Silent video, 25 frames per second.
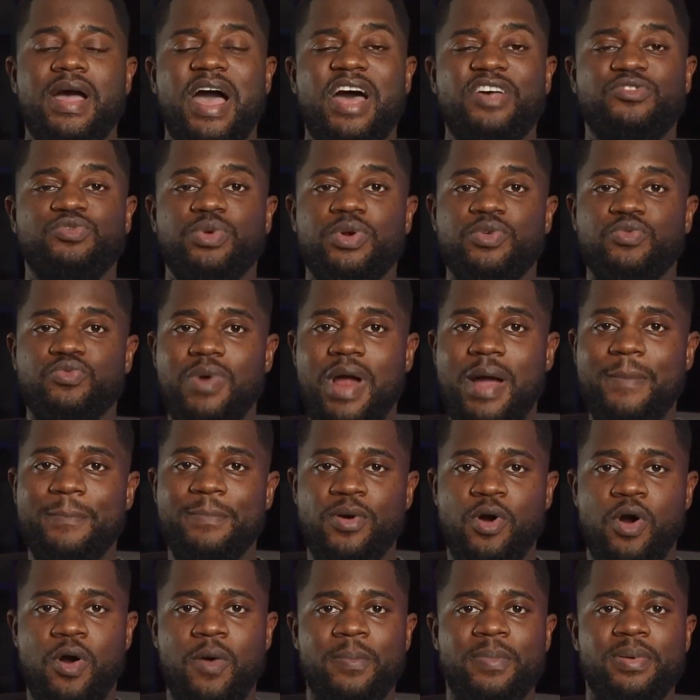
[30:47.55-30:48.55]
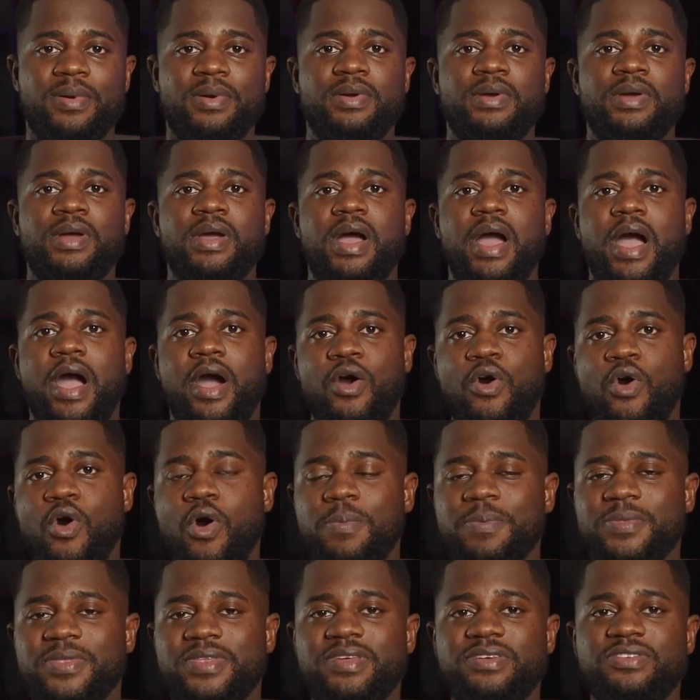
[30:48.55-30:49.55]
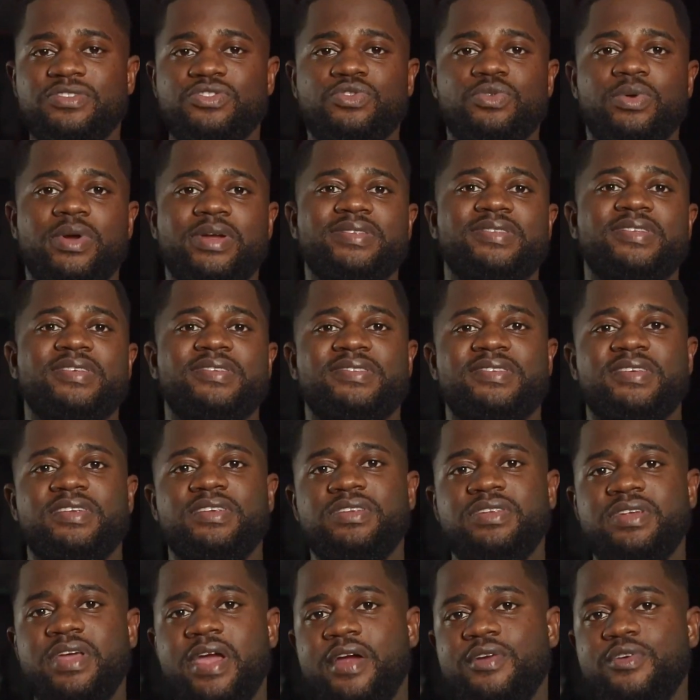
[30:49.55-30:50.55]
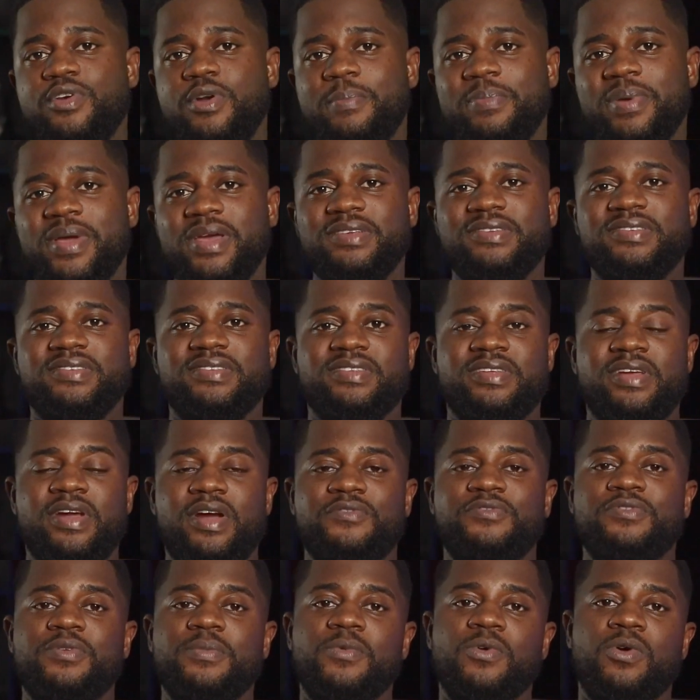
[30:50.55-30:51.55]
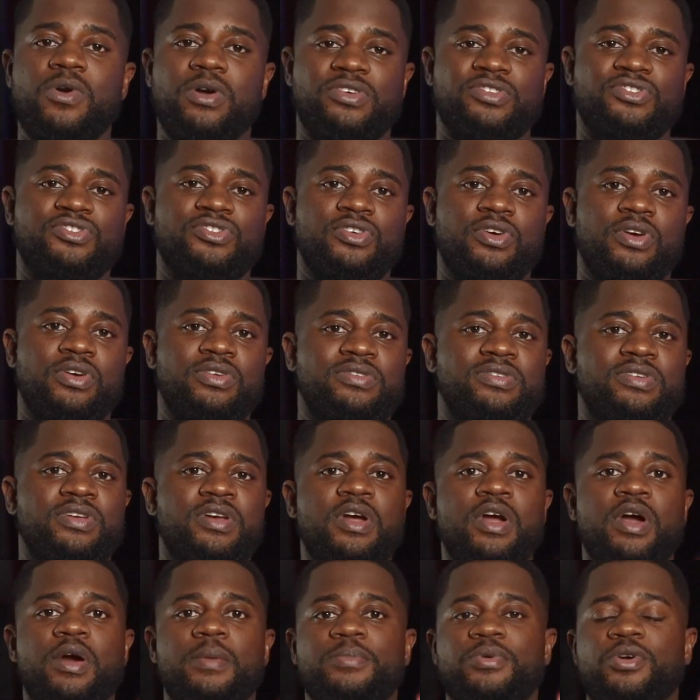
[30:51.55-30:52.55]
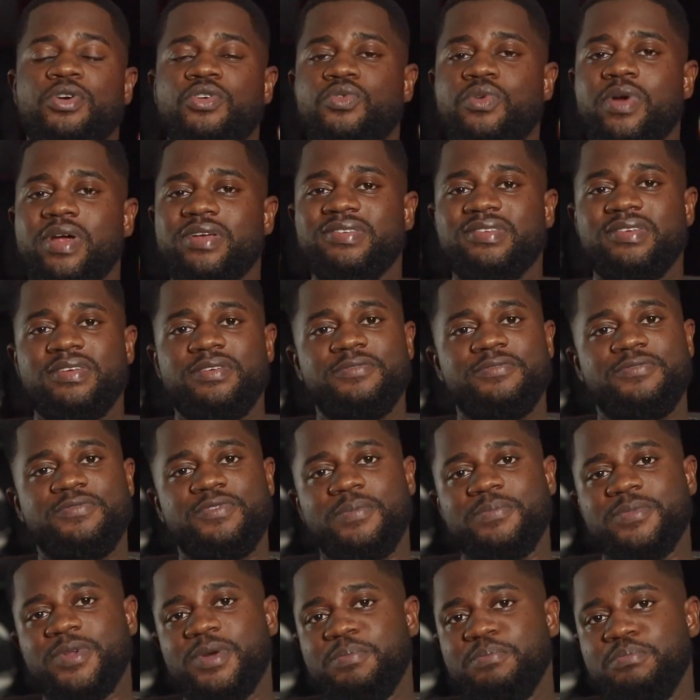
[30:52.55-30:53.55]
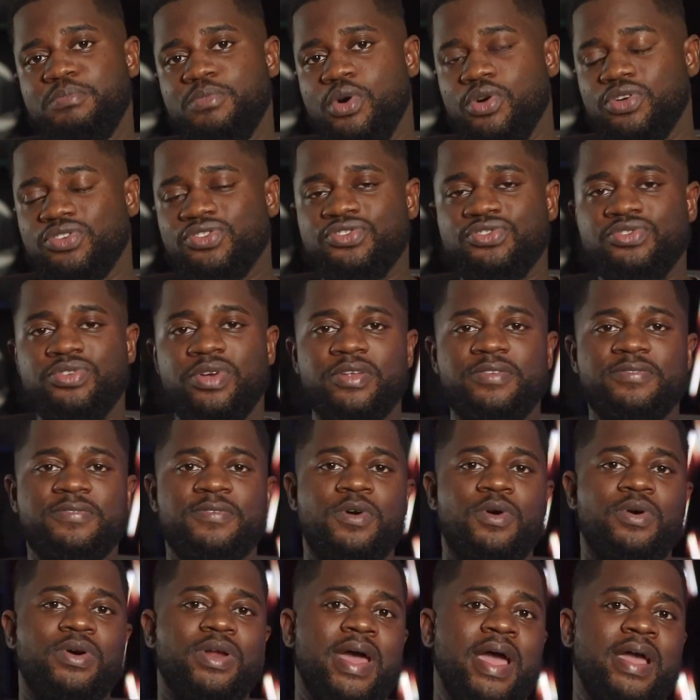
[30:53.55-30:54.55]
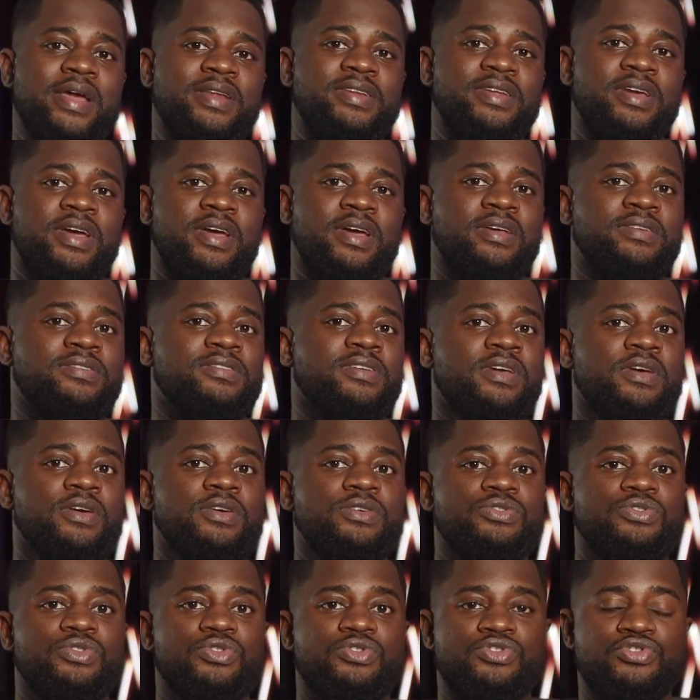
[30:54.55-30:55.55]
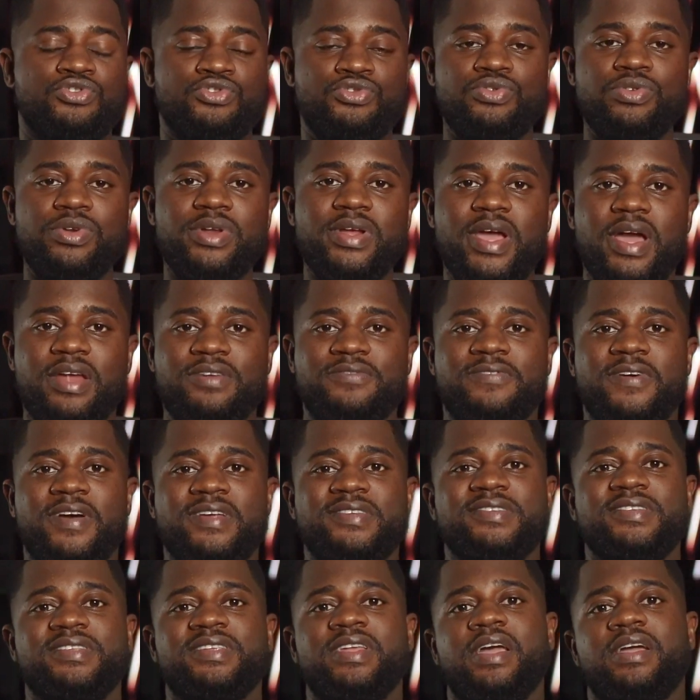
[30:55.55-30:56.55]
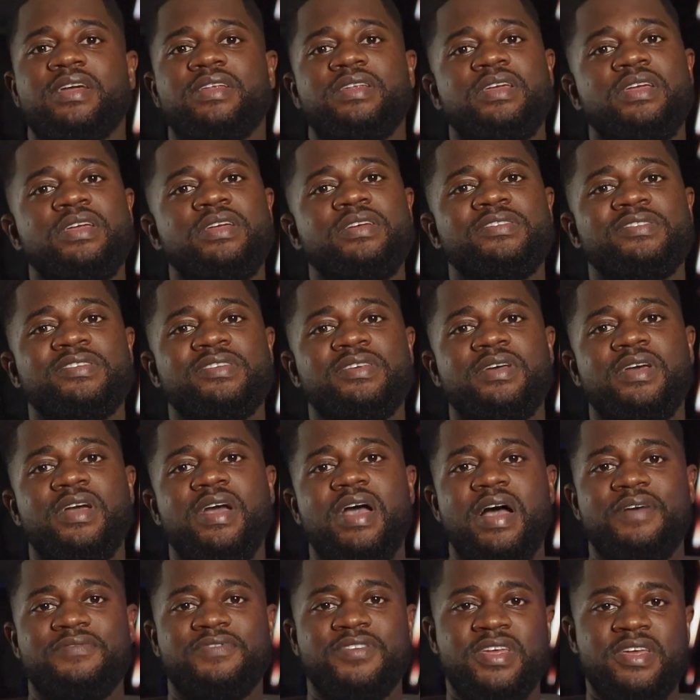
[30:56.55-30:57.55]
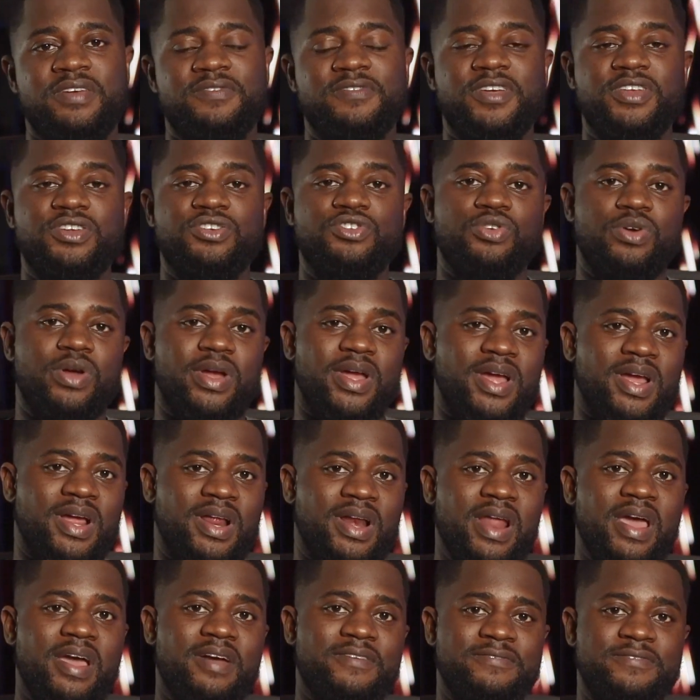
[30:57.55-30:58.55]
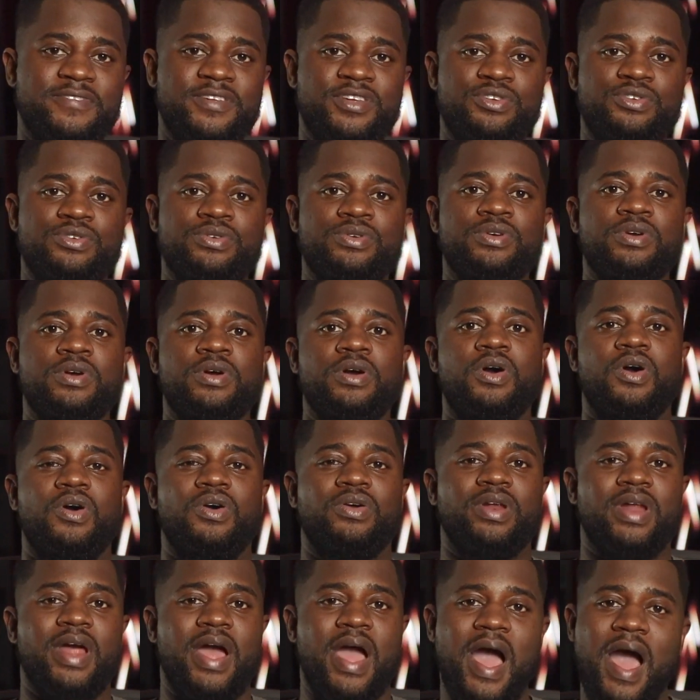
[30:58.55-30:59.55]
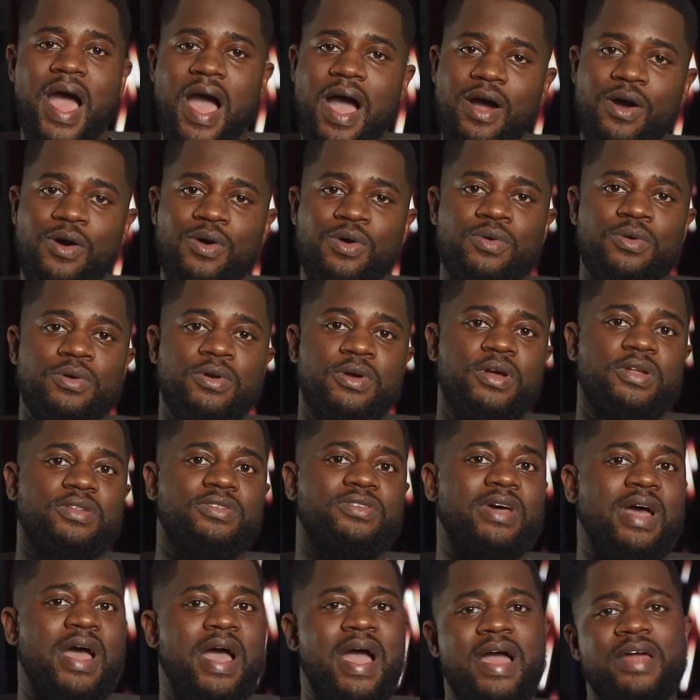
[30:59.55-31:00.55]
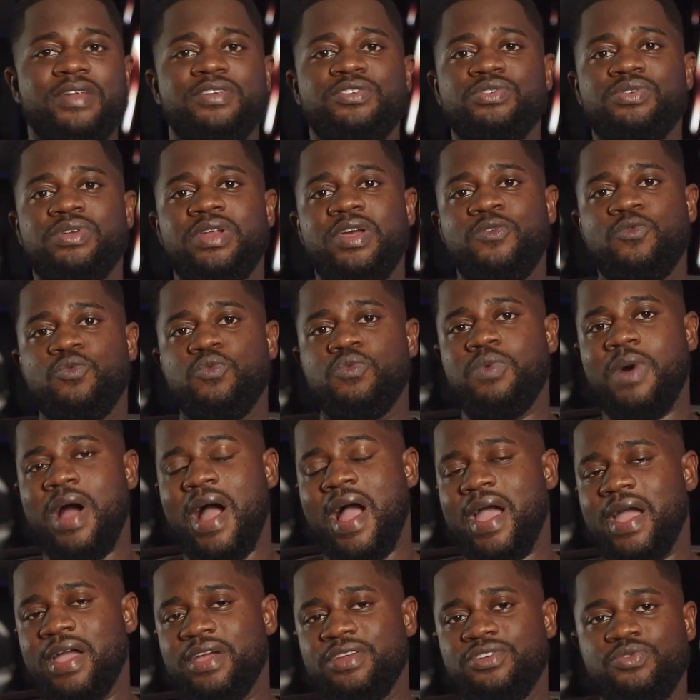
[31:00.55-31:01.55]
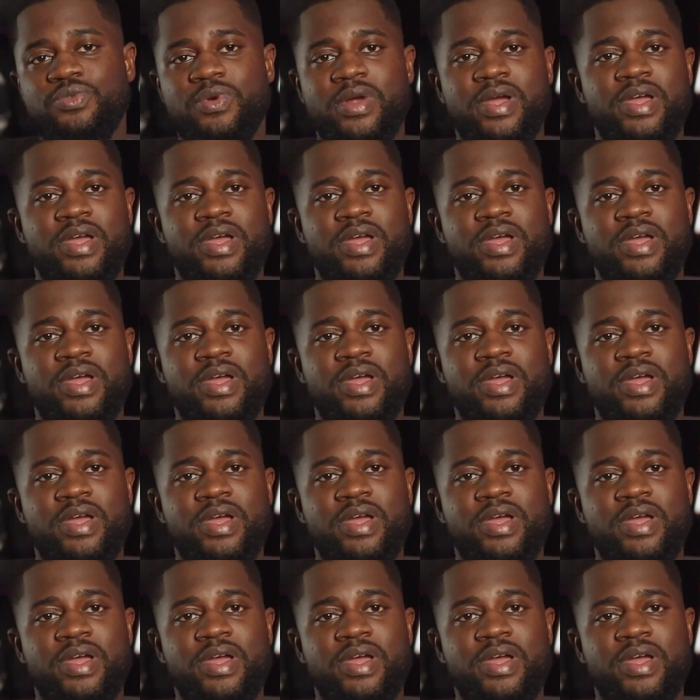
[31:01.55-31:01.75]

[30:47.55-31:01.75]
As we wrap up, I hope these 20 scenario-based Terraform questions, progressing from the most straightforward ideas to truly advanced techniques, have given you a clear view on how to handle a wide